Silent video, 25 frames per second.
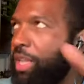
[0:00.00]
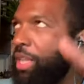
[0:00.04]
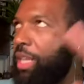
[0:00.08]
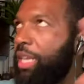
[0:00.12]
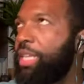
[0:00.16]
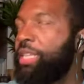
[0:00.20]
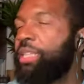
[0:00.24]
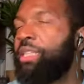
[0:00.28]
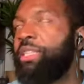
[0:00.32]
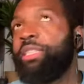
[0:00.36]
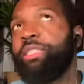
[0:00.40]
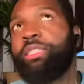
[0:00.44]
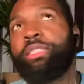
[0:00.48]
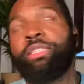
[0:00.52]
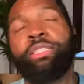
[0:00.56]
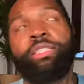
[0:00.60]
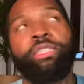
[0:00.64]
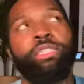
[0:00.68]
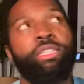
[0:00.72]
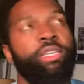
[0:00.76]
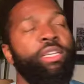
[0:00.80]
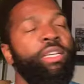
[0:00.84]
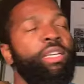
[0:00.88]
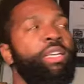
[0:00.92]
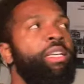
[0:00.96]
because I
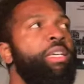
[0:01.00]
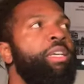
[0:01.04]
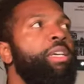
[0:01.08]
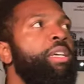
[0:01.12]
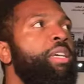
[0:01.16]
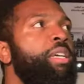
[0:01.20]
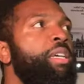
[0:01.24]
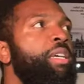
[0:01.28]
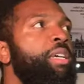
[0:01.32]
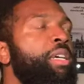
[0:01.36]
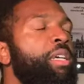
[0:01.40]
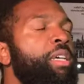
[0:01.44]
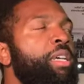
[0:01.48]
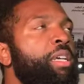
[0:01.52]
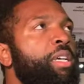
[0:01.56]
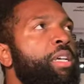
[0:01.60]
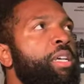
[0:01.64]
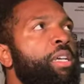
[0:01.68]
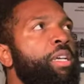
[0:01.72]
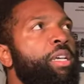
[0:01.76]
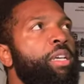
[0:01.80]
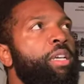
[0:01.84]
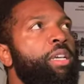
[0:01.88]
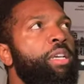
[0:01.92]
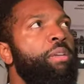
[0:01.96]
was I was I
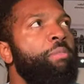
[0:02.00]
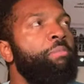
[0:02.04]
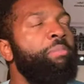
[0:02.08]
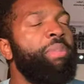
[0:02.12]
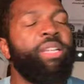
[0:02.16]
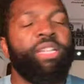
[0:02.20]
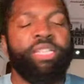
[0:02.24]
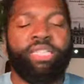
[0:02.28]
was watching